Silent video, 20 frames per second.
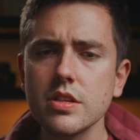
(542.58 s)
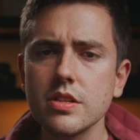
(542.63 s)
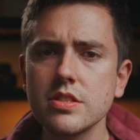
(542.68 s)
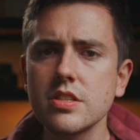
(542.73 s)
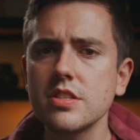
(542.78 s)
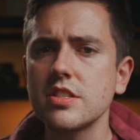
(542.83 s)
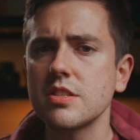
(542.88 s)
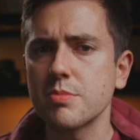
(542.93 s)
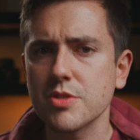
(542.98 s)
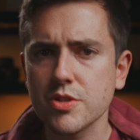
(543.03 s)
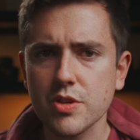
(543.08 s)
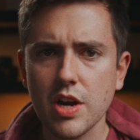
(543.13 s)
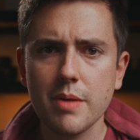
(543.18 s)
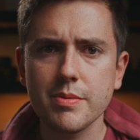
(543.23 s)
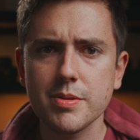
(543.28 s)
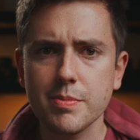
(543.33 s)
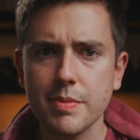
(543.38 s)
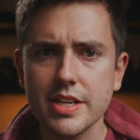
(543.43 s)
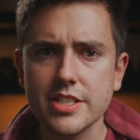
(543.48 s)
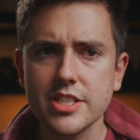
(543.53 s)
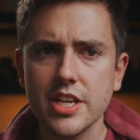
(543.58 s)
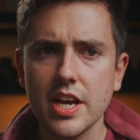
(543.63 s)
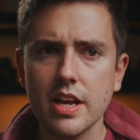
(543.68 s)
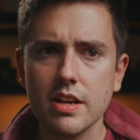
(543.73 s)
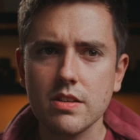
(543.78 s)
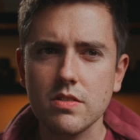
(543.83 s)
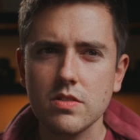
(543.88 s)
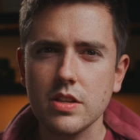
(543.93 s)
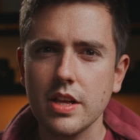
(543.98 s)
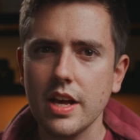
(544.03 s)
to subscribe to my
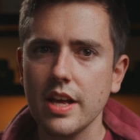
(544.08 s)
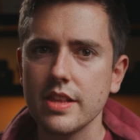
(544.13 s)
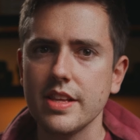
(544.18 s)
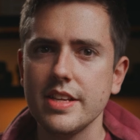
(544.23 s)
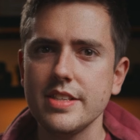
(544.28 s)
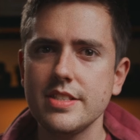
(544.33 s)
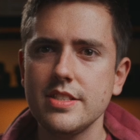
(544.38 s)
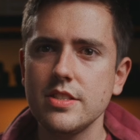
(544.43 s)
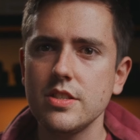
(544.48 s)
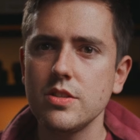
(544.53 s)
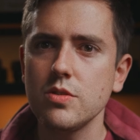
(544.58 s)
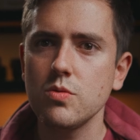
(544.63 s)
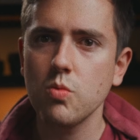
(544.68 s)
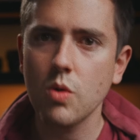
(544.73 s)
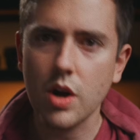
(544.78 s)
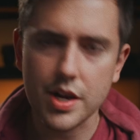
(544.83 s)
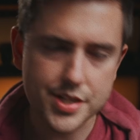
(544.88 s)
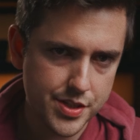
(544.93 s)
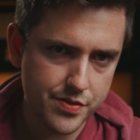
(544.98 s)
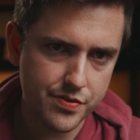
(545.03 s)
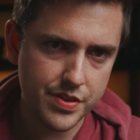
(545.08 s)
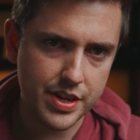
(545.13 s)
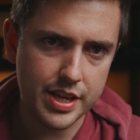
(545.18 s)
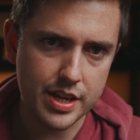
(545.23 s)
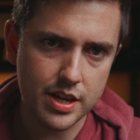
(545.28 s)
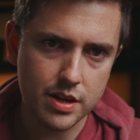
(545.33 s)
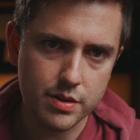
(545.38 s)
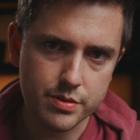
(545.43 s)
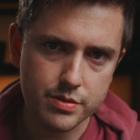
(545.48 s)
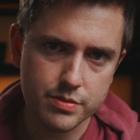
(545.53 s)
channel unless you watch a
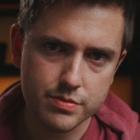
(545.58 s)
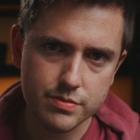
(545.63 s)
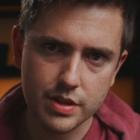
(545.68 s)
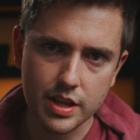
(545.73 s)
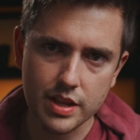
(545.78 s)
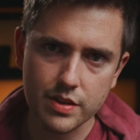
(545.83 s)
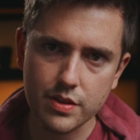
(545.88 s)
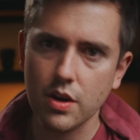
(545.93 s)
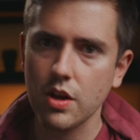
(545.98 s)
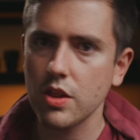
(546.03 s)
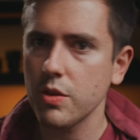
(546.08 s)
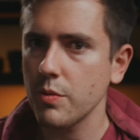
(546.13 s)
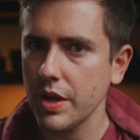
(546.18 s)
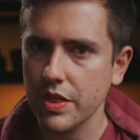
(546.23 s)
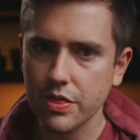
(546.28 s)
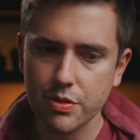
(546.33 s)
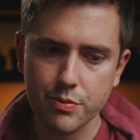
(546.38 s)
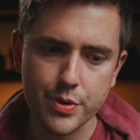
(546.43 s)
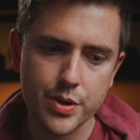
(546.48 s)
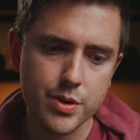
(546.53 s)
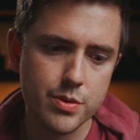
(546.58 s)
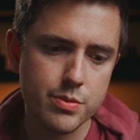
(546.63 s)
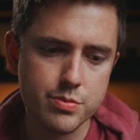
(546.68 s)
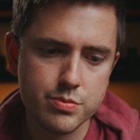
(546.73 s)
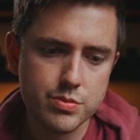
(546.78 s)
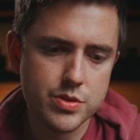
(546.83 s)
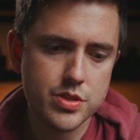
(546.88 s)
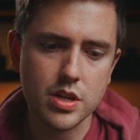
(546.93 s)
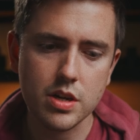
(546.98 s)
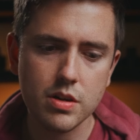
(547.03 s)
video all the way through.
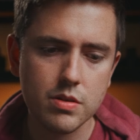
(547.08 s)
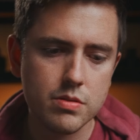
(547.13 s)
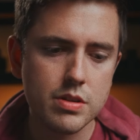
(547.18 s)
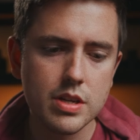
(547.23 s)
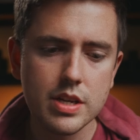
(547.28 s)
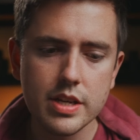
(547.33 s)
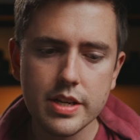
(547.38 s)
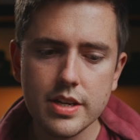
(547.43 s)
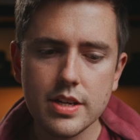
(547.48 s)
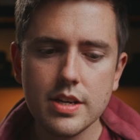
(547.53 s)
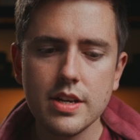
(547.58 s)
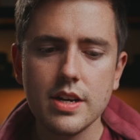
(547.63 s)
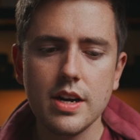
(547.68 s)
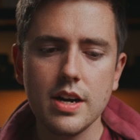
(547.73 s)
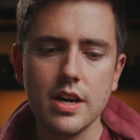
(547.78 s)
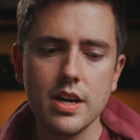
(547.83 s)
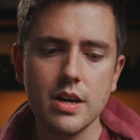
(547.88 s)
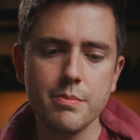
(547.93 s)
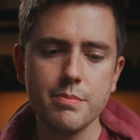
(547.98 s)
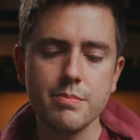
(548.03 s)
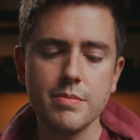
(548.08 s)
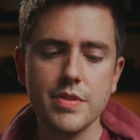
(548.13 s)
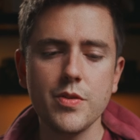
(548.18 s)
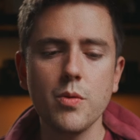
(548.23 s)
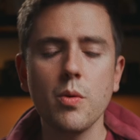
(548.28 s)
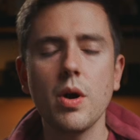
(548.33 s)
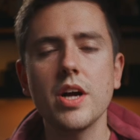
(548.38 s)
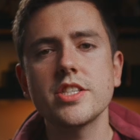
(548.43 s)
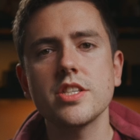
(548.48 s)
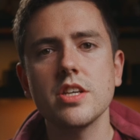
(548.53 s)
So if
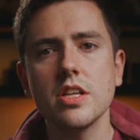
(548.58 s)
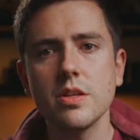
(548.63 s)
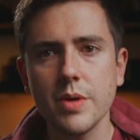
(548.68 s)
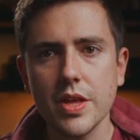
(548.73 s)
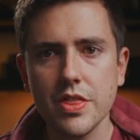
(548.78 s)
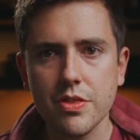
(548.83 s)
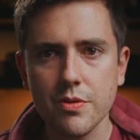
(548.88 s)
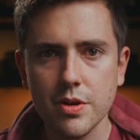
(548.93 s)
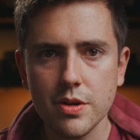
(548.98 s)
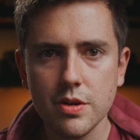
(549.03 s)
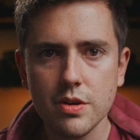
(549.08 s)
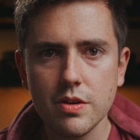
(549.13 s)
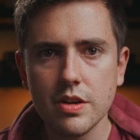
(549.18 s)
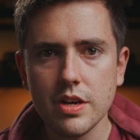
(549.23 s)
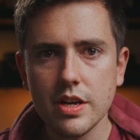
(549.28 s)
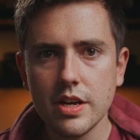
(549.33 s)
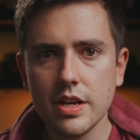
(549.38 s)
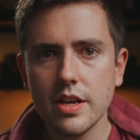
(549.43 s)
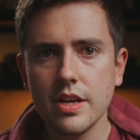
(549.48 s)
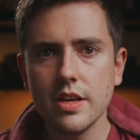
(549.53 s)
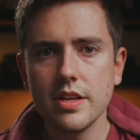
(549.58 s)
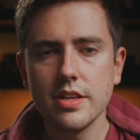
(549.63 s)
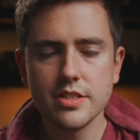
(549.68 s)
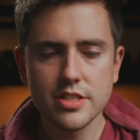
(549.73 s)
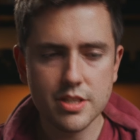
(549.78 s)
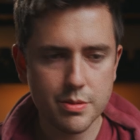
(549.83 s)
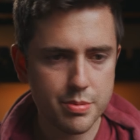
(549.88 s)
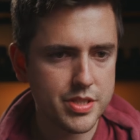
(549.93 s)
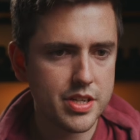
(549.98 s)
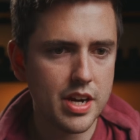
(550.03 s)
you watch it all the way through,
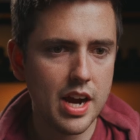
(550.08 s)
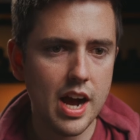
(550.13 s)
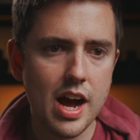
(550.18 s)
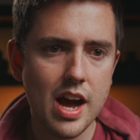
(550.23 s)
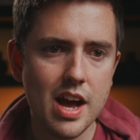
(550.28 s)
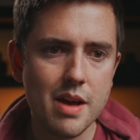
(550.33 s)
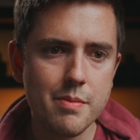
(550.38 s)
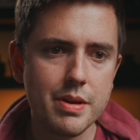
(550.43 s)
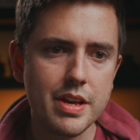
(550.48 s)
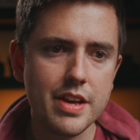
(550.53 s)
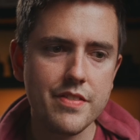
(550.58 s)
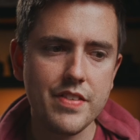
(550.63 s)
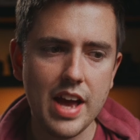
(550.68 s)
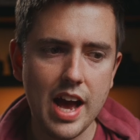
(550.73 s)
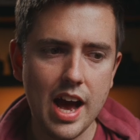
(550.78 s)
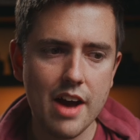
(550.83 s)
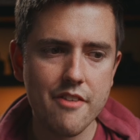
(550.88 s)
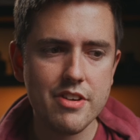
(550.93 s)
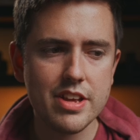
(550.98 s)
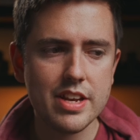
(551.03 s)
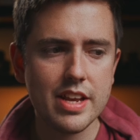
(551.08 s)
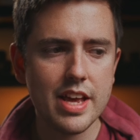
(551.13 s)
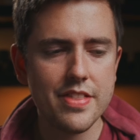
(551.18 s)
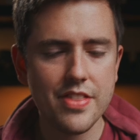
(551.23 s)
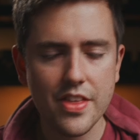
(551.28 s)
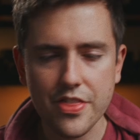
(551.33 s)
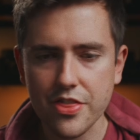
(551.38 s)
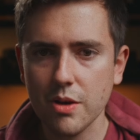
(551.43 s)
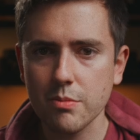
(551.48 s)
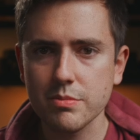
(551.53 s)
subscribe if you haven't, hit
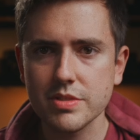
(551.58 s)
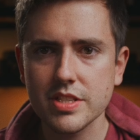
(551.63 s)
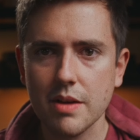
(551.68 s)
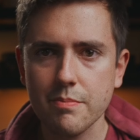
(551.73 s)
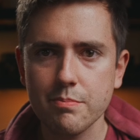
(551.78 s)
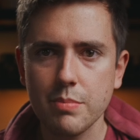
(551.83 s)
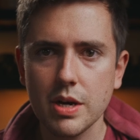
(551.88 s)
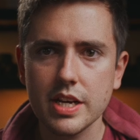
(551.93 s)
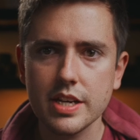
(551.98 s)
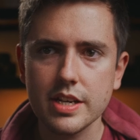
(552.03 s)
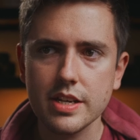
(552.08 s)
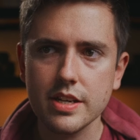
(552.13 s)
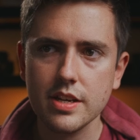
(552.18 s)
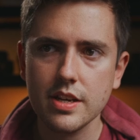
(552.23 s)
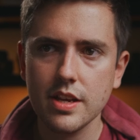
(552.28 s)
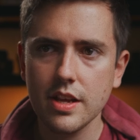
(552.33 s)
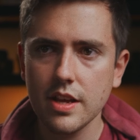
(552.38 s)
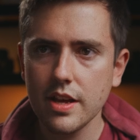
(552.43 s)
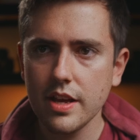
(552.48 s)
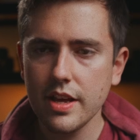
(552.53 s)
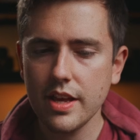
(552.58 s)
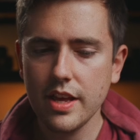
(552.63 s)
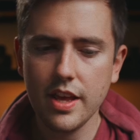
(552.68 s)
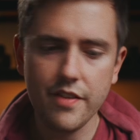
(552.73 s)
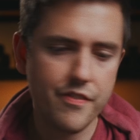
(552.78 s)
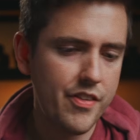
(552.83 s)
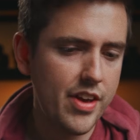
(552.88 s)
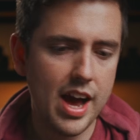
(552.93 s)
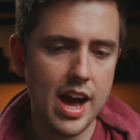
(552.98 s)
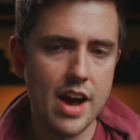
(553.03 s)
the thumbs up button
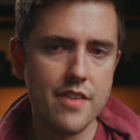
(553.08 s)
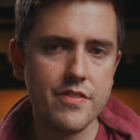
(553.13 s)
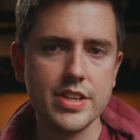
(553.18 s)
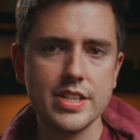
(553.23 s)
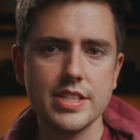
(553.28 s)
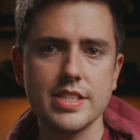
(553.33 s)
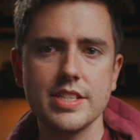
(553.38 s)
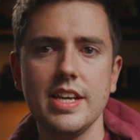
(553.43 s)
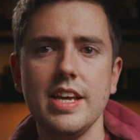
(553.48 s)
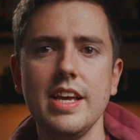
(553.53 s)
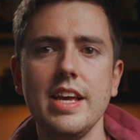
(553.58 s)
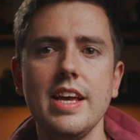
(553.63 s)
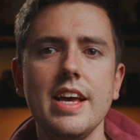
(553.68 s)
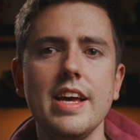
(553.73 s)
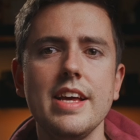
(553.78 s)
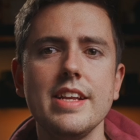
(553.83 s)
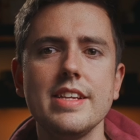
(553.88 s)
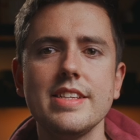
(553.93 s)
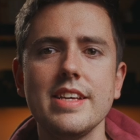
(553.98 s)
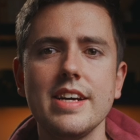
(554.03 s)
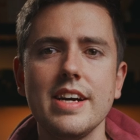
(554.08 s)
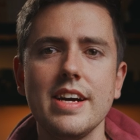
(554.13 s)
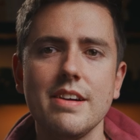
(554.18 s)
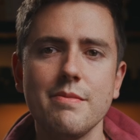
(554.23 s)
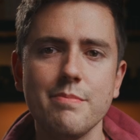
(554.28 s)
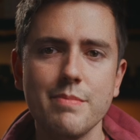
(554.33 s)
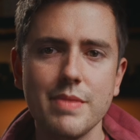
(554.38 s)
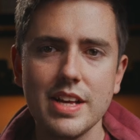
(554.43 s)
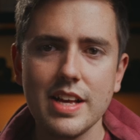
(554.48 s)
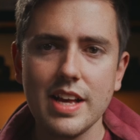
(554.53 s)
if you haven't, and
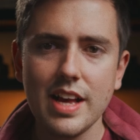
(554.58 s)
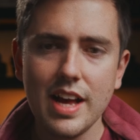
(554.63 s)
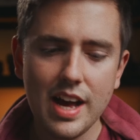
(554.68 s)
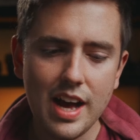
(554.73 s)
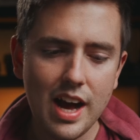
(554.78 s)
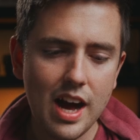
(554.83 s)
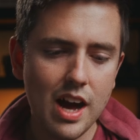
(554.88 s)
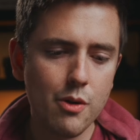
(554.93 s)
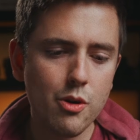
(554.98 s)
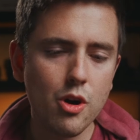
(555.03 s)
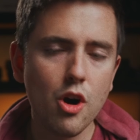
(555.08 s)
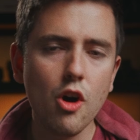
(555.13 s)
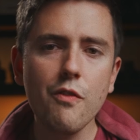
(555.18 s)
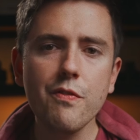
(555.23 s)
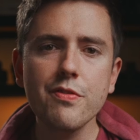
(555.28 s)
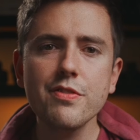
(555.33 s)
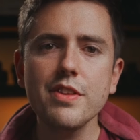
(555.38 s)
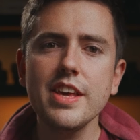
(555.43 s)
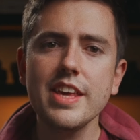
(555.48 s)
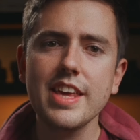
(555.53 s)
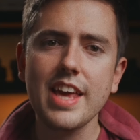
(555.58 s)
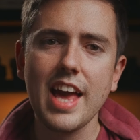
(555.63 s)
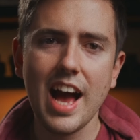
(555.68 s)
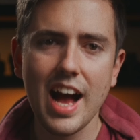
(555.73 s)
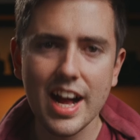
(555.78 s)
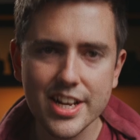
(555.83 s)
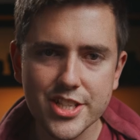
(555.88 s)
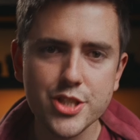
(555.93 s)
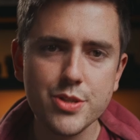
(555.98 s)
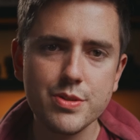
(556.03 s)
I will hopefully
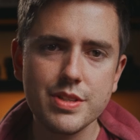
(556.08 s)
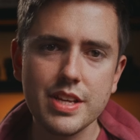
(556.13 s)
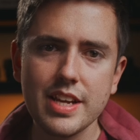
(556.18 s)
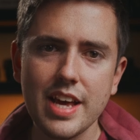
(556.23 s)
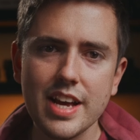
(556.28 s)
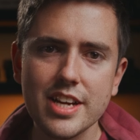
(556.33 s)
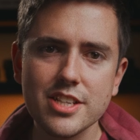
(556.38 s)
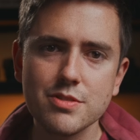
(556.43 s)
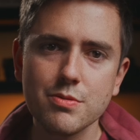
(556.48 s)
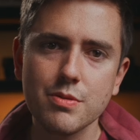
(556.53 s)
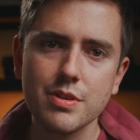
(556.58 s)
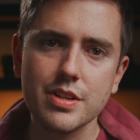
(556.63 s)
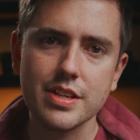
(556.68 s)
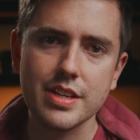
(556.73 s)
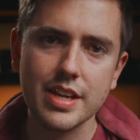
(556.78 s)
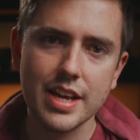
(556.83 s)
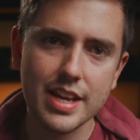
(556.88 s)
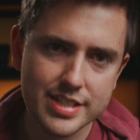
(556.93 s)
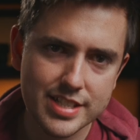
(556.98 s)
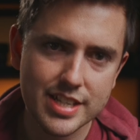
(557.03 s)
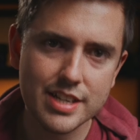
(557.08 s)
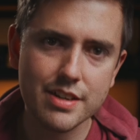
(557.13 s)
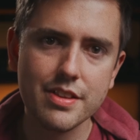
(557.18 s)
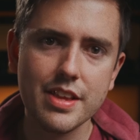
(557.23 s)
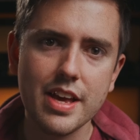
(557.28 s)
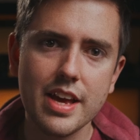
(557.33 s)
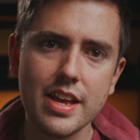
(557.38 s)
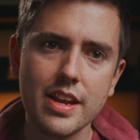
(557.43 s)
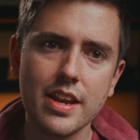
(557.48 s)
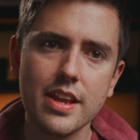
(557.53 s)
catch you in the next one. Until
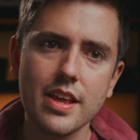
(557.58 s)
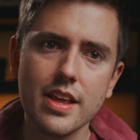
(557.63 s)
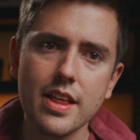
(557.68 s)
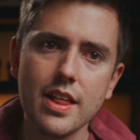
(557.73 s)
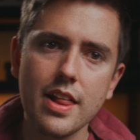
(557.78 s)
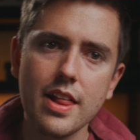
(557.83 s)
then,